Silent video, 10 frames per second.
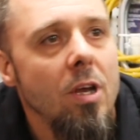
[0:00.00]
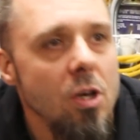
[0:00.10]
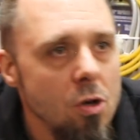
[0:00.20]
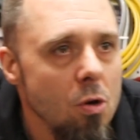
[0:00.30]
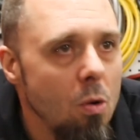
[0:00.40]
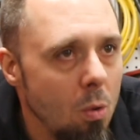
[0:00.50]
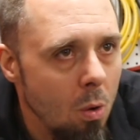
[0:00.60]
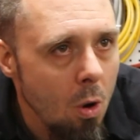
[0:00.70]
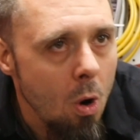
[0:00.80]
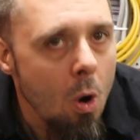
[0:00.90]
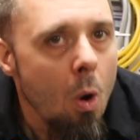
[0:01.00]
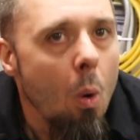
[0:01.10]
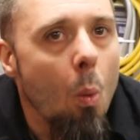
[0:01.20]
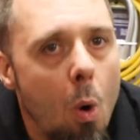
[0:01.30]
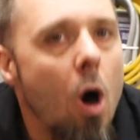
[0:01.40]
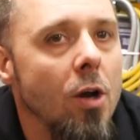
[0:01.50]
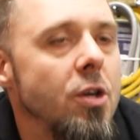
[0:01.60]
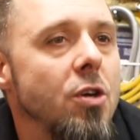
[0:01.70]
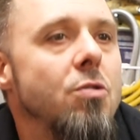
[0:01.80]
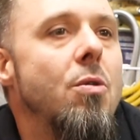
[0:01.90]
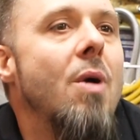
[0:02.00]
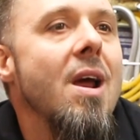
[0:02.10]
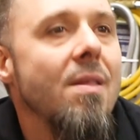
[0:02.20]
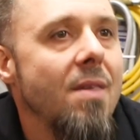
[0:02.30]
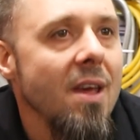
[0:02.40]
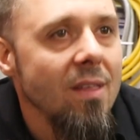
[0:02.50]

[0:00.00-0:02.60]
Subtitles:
do want to do the right thing.